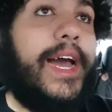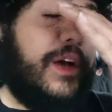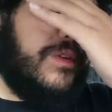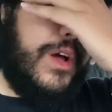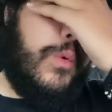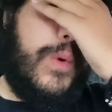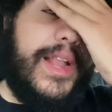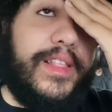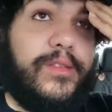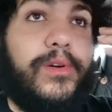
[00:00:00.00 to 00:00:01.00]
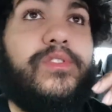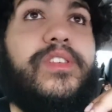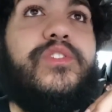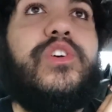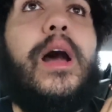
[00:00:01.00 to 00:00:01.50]
I don't know when it's supposed
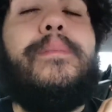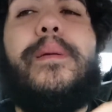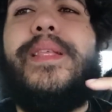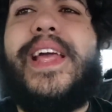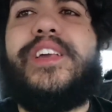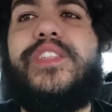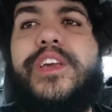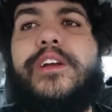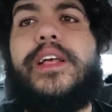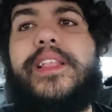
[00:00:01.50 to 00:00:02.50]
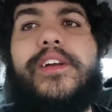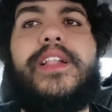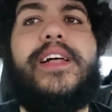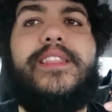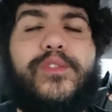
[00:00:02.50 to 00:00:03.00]
to drop, maybe next year. I think they're
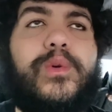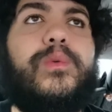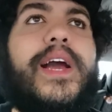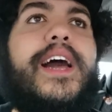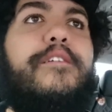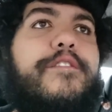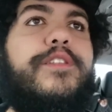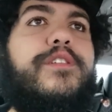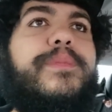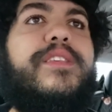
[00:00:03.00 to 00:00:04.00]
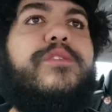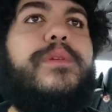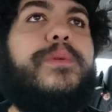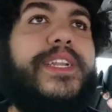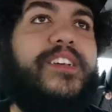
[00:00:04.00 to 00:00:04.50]
gonna let this one ride out for a little bit so
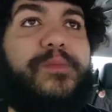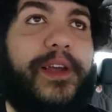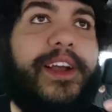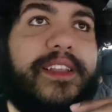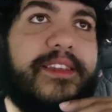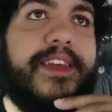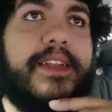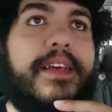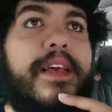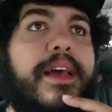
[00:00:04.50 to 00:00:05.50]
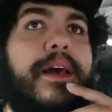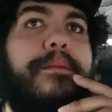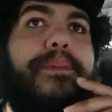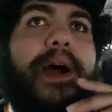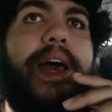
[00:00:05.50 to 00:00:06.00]
people can experience it.
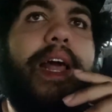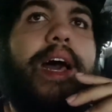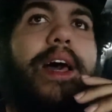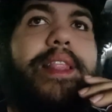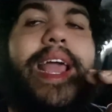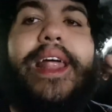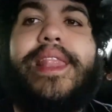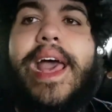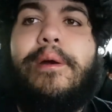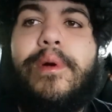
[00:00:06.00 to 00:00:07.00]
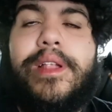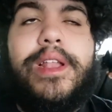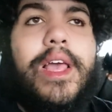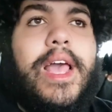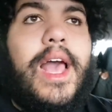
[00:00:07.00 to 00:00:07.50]
But uh, they got that
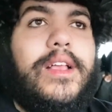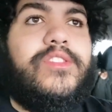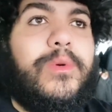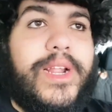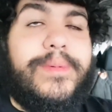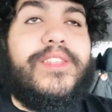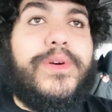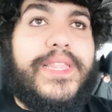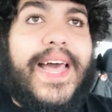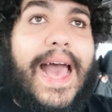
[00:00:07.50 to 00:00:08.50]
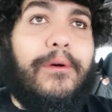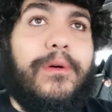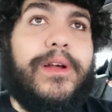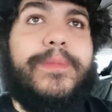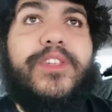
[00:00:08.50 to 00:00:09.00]
one. So we're gonna be doing that one.
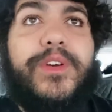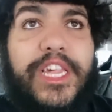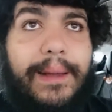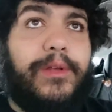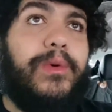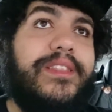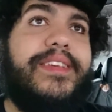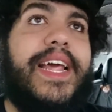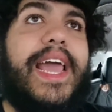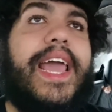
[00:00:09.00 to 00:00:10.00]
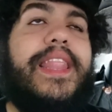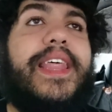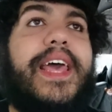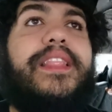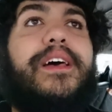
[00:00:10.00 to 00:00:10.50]
We're gonna be doing chapter one today. And
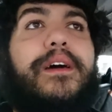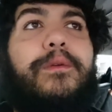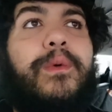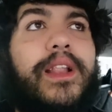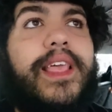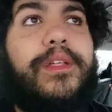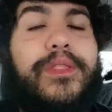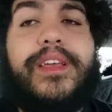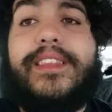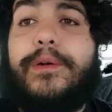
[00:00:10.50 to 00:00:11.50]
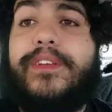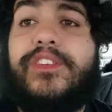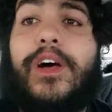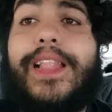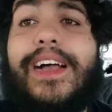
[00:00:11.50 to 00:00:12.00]
then the one of the other things that we
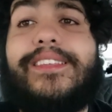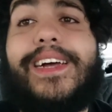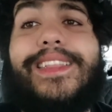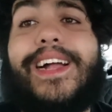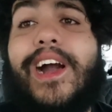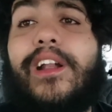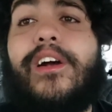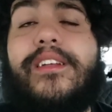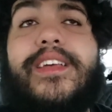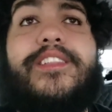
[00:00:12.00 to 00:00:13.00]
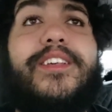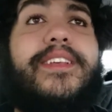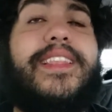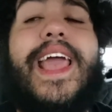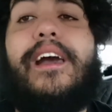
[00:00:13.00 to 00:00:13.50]
saw last night that caught our attention
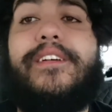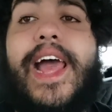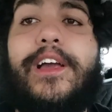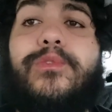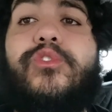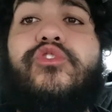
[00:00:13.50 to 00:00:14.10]
is they have an actual